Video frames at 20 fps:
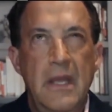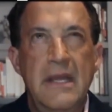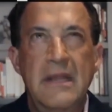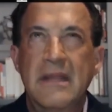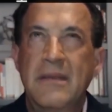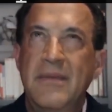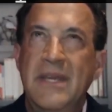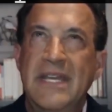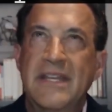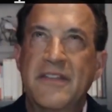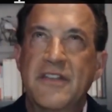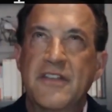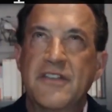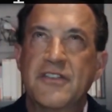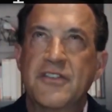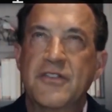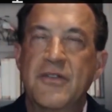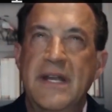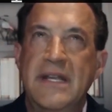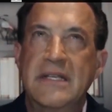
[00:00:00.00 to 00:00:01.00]
let me get
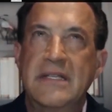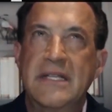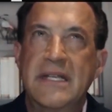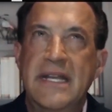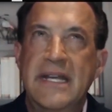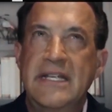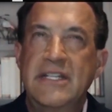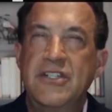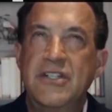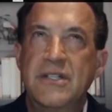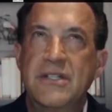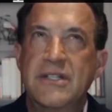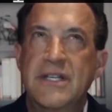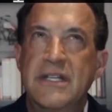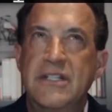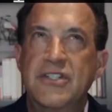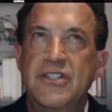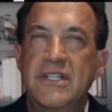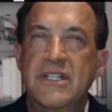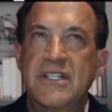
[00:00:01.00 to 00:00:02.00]
this straight. Today she
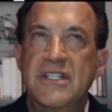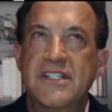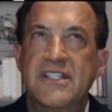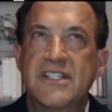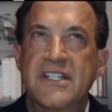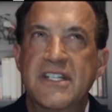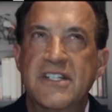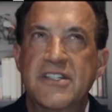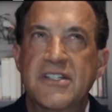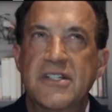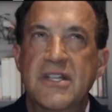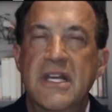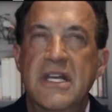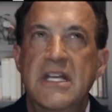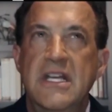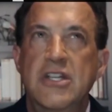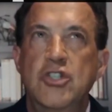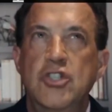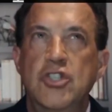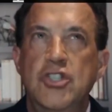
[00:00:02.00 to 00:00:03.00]
said she's
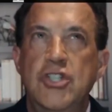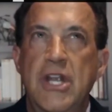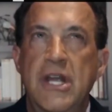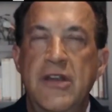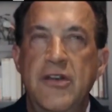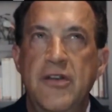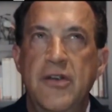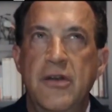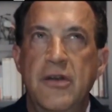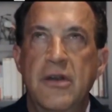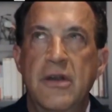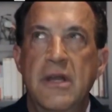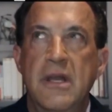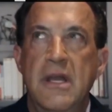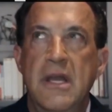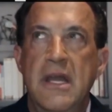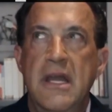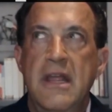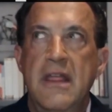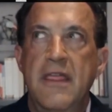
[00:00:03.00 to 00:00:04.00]
cisgendered,
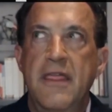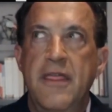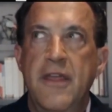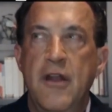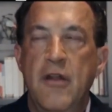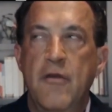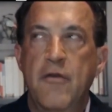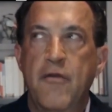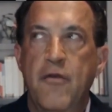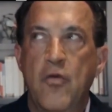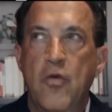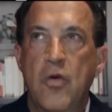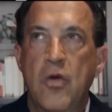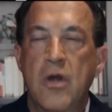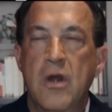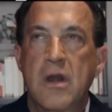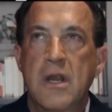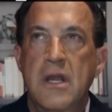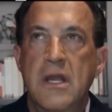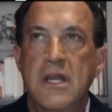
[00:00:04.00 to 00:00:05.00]

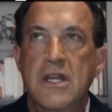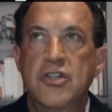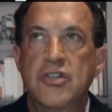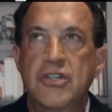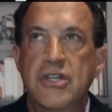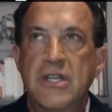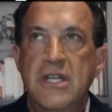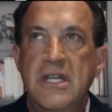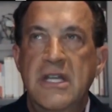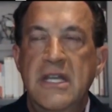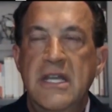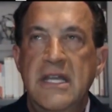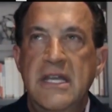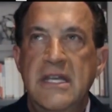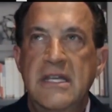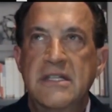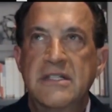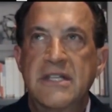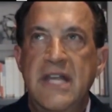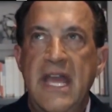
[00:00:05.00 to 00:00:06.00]
therefore, she
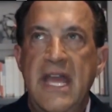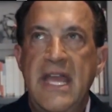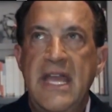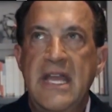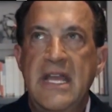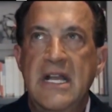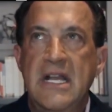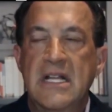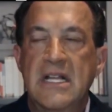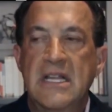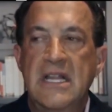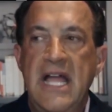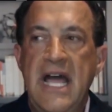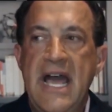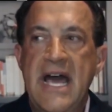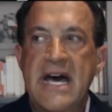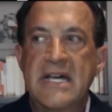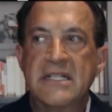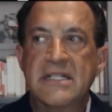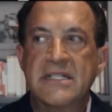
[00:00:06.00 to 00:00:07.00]
is a
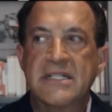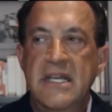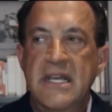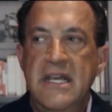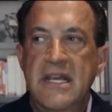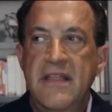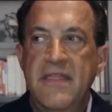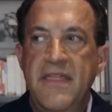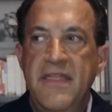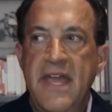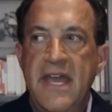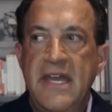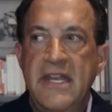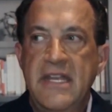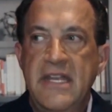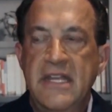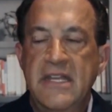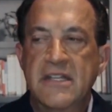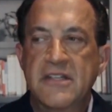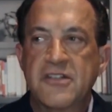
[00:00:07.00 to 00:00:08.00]
class
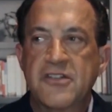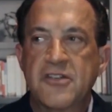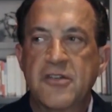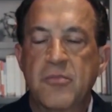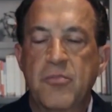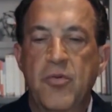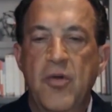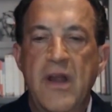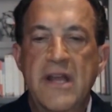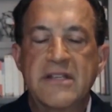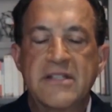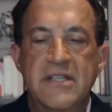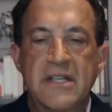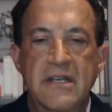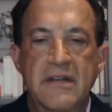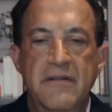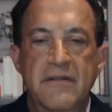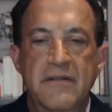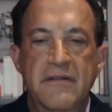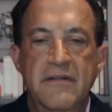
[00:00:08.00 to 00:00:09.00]
that is
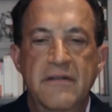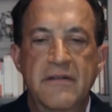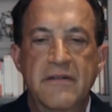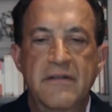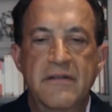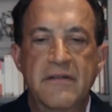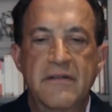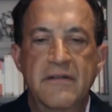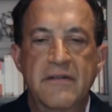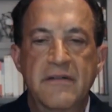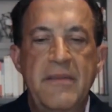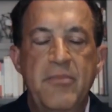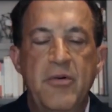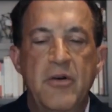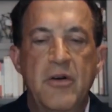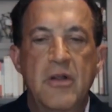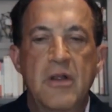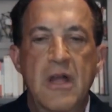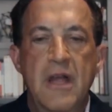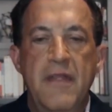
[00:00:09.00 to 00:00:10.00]
suppressive to
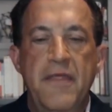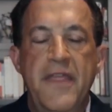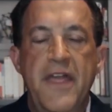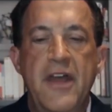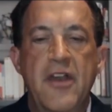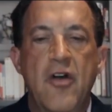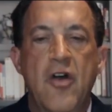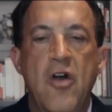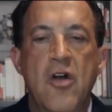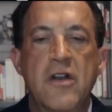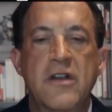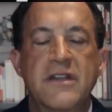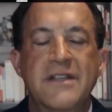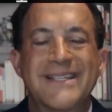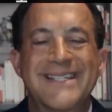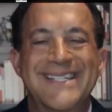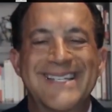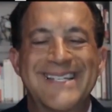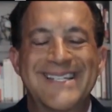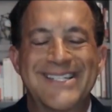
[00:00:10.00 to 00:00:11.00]
people that
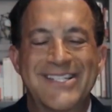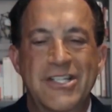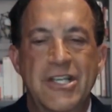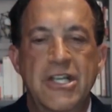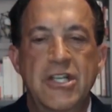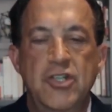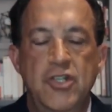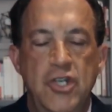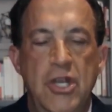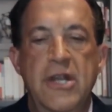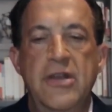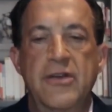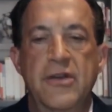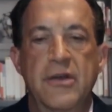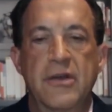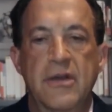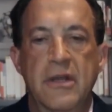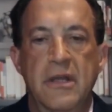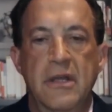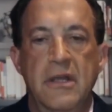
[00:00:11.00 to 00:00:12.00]
aren't
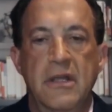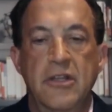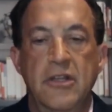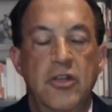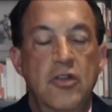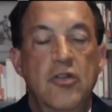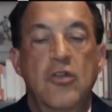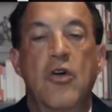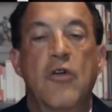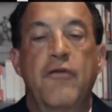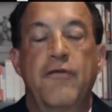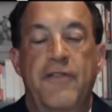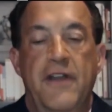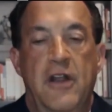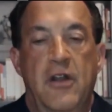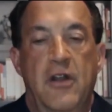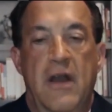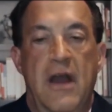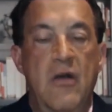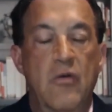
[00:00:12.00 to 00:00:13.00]
cisgendered. You go
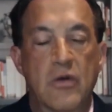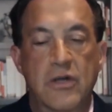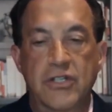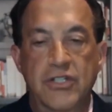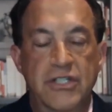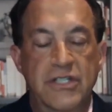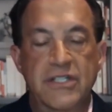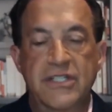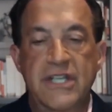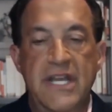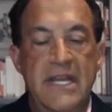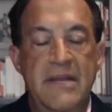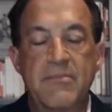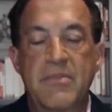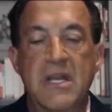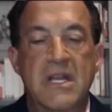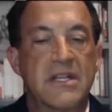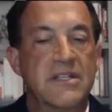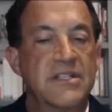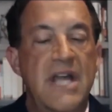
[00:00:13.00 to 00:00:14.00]
figure out what she's saying
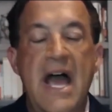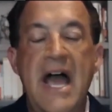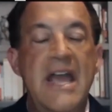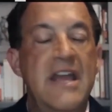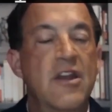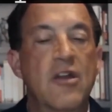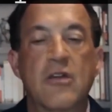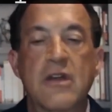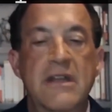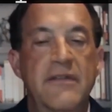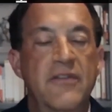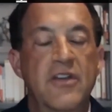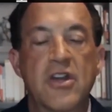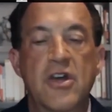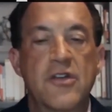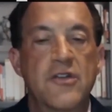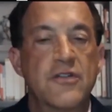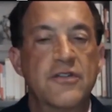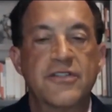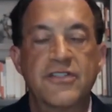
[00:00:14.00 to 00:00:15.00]
because I don't even
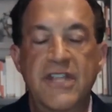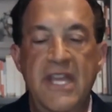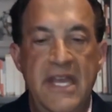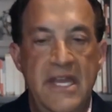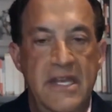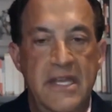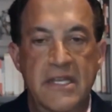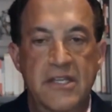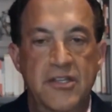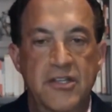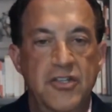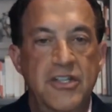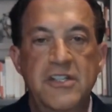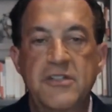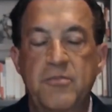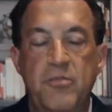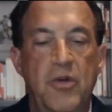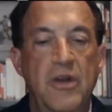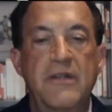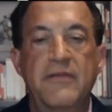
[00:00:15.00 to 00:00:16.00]
understand it.
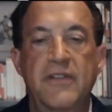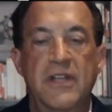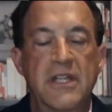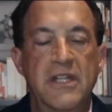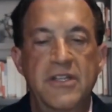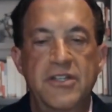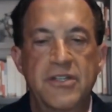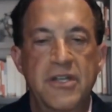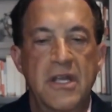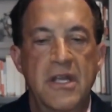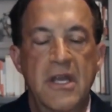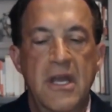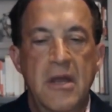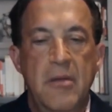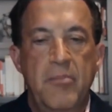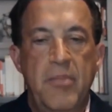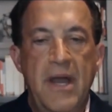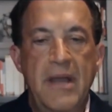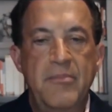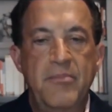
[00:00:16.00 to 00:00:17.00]
She's privileged
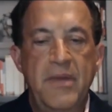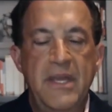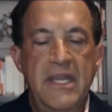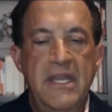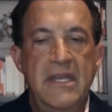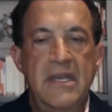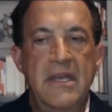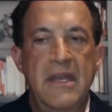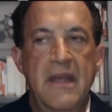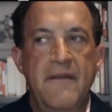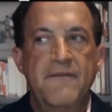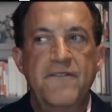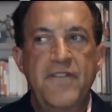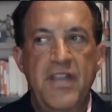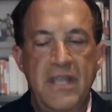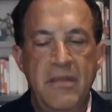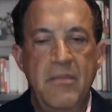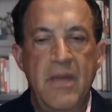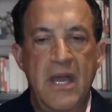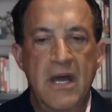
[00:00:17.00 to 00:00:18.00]
by being
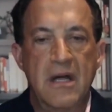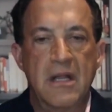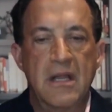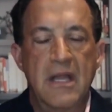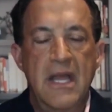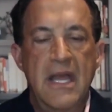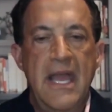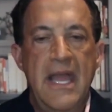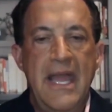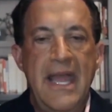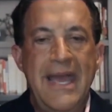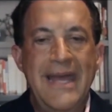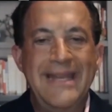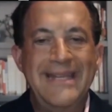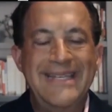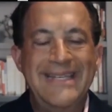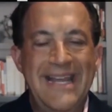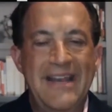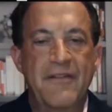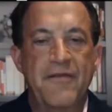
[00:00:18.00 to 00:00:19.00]
female and
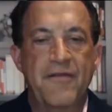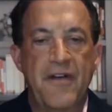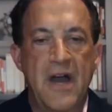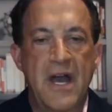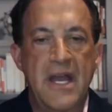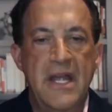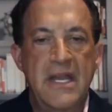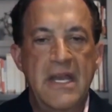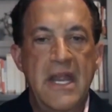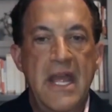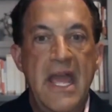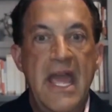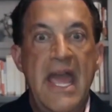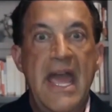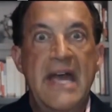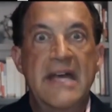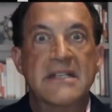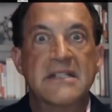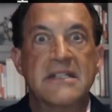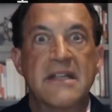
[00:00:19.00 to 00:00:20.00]
identifying
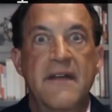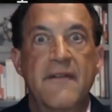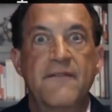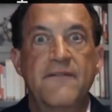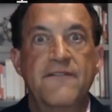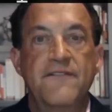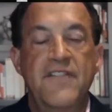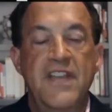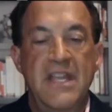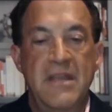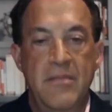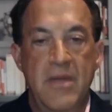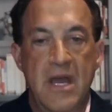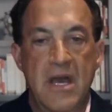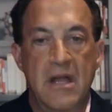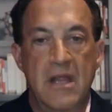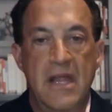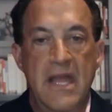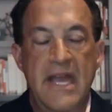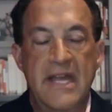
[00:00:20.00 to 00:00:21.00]
as
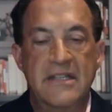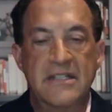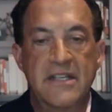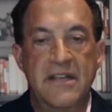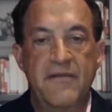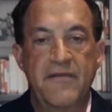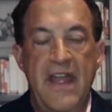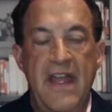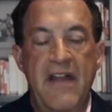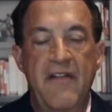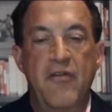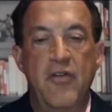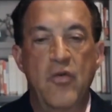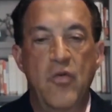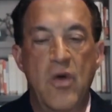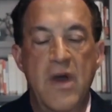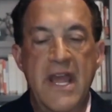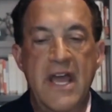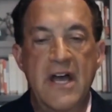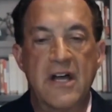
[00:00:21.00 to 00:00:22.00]
female as if
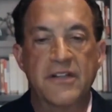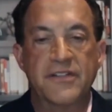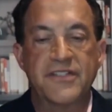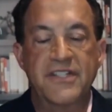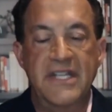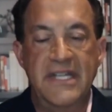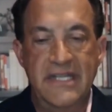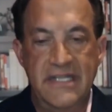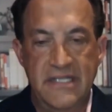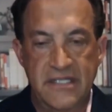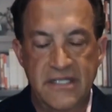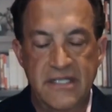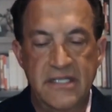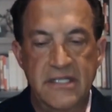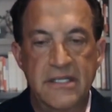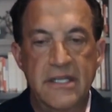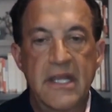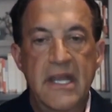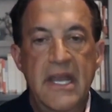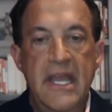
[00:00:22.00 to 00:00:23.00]
everyone else
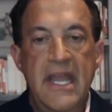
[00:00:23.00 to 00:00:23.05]
isn't